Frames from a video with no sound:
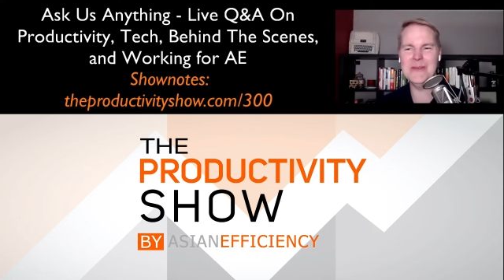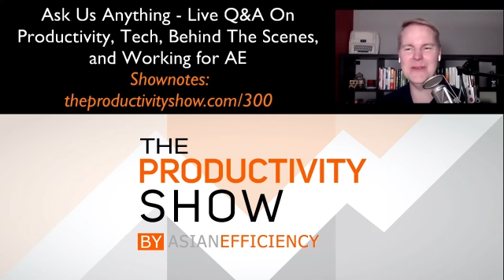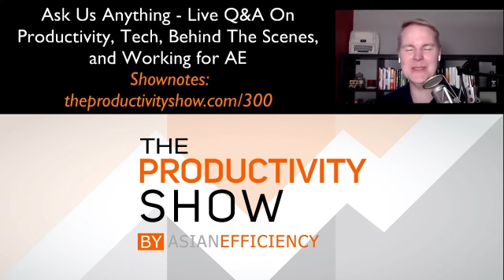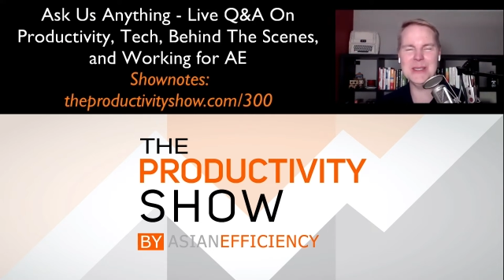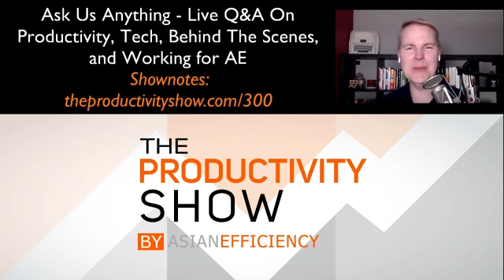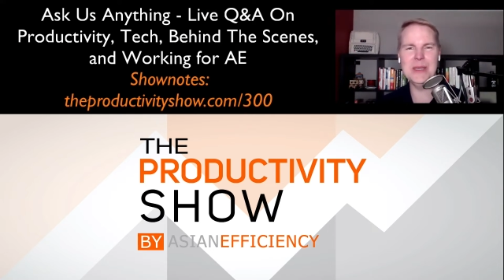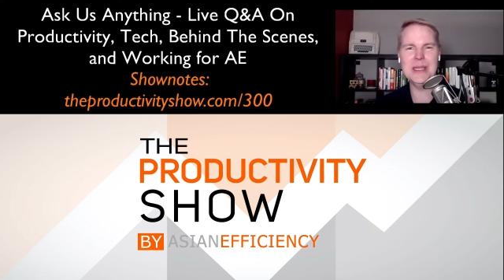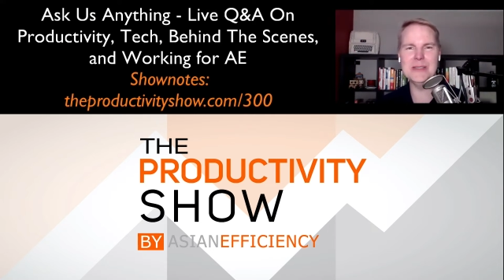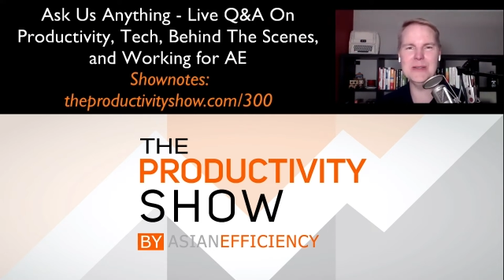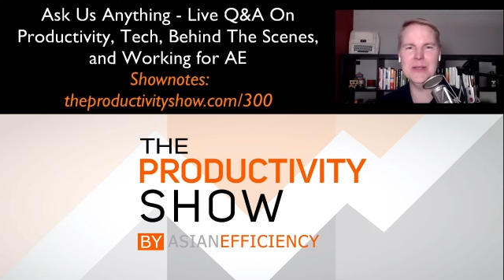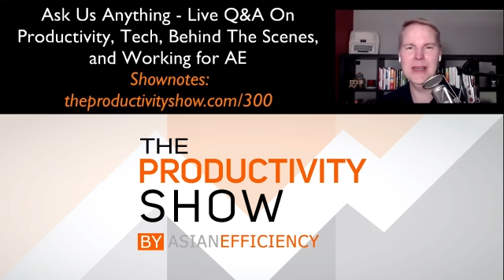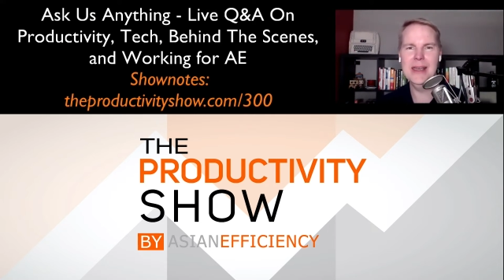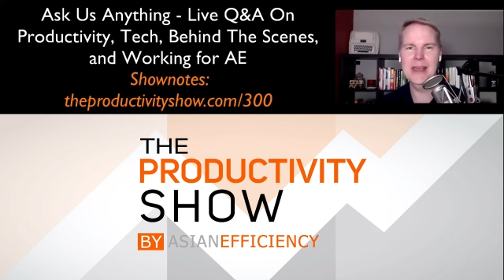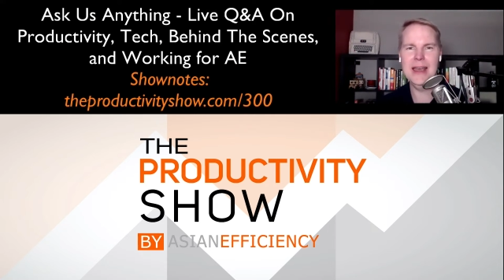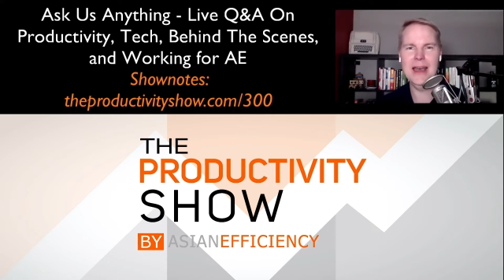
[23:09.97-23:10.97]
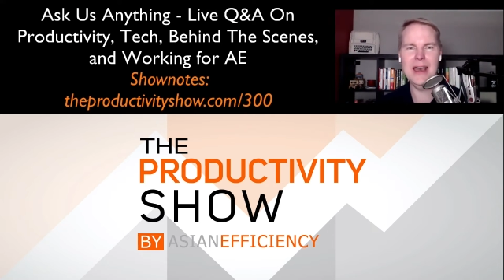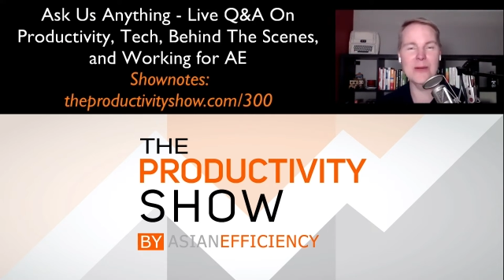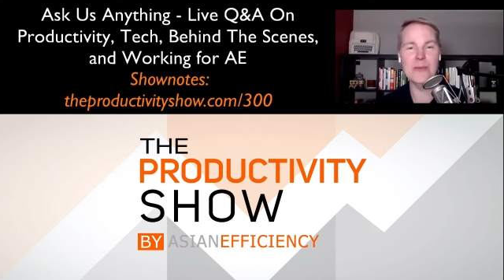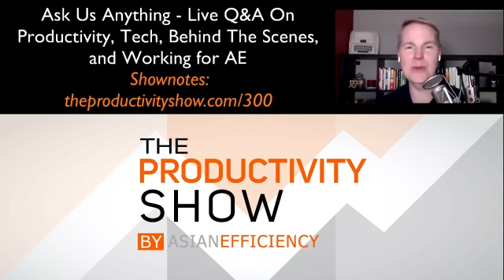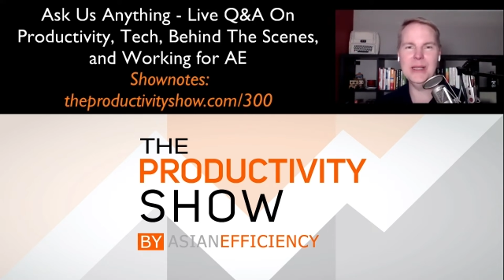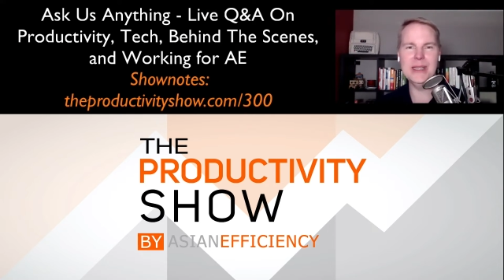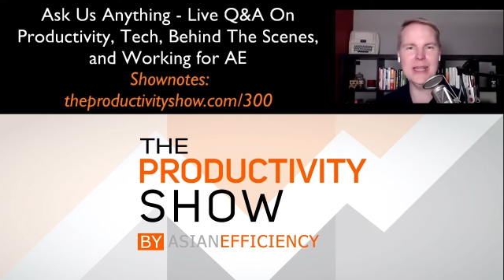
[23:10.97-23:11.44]
if somebody's
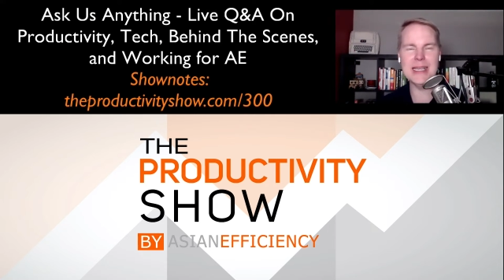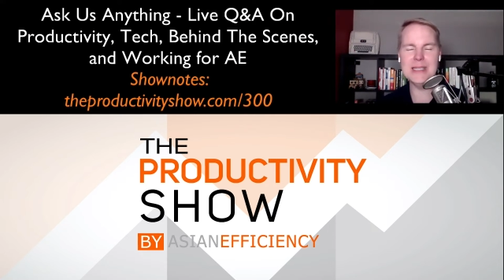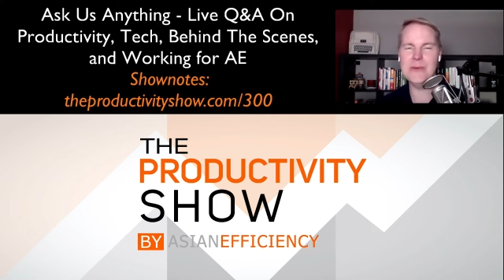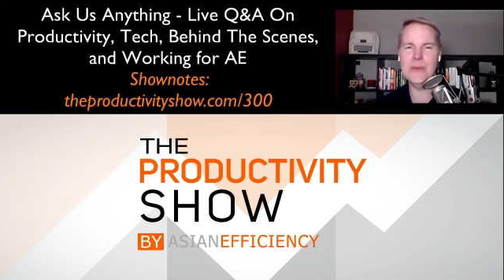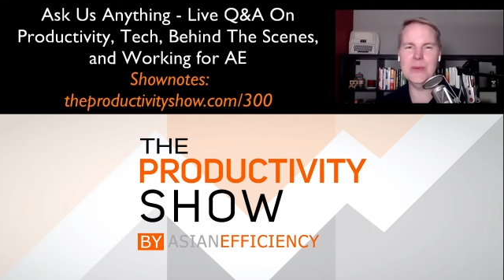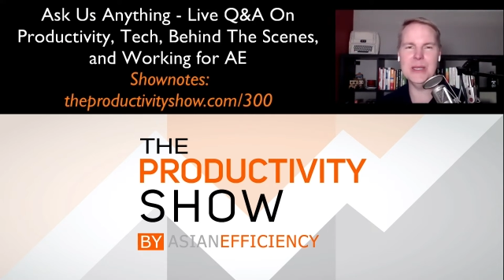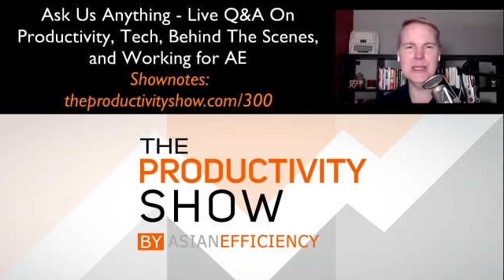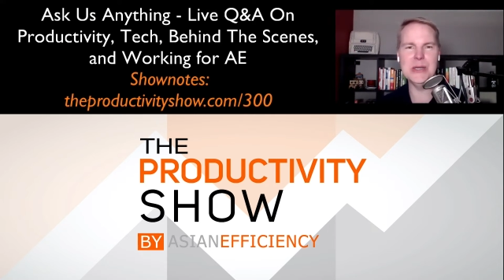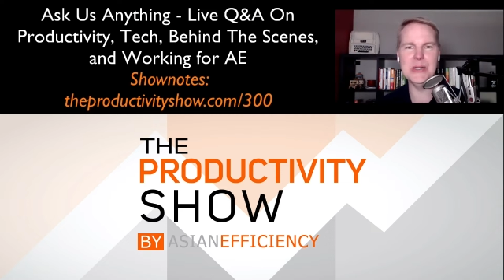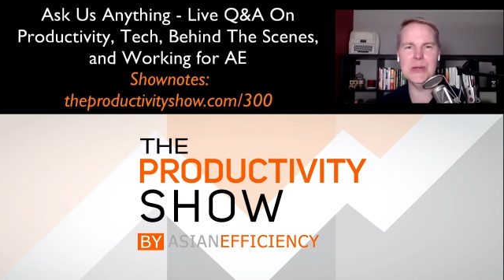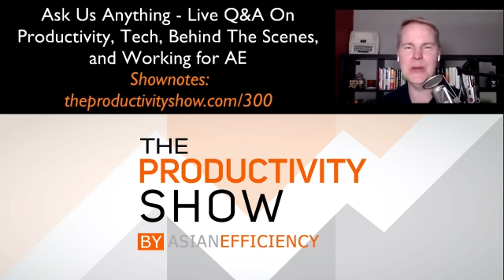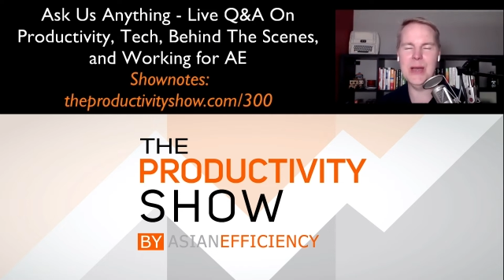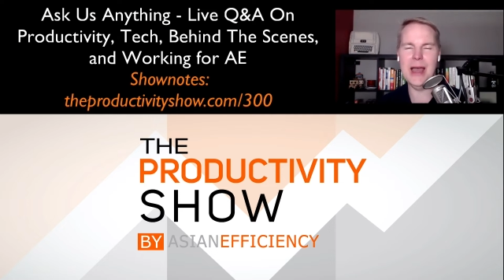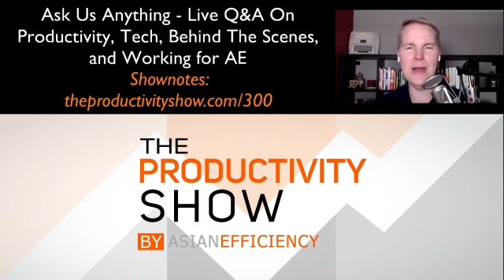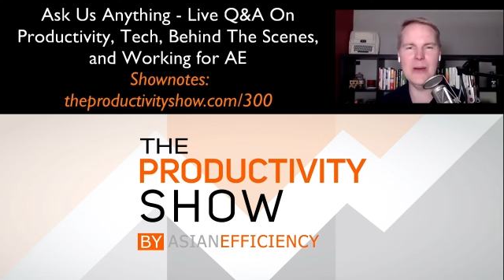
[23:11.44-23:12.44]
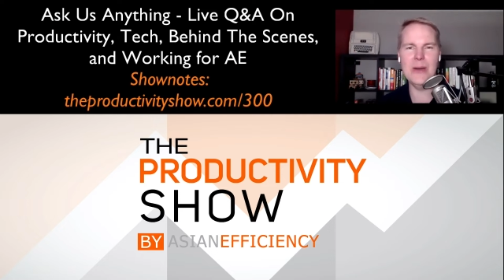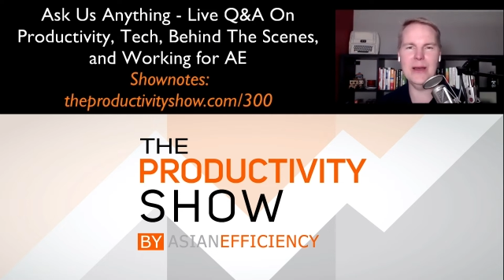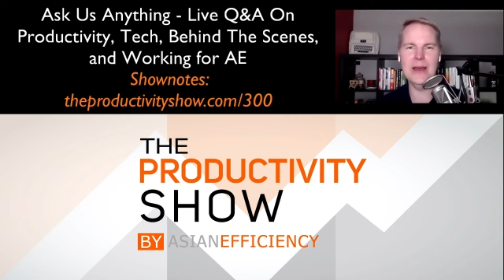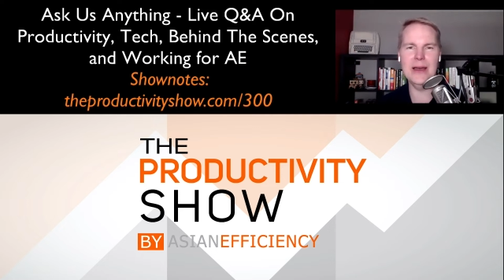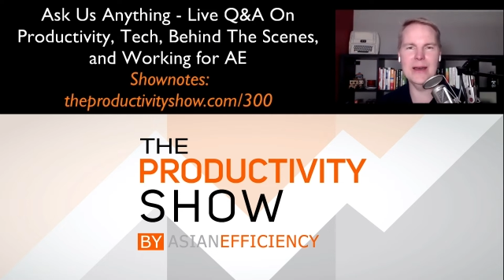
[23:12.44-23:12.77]
really likes what we do, how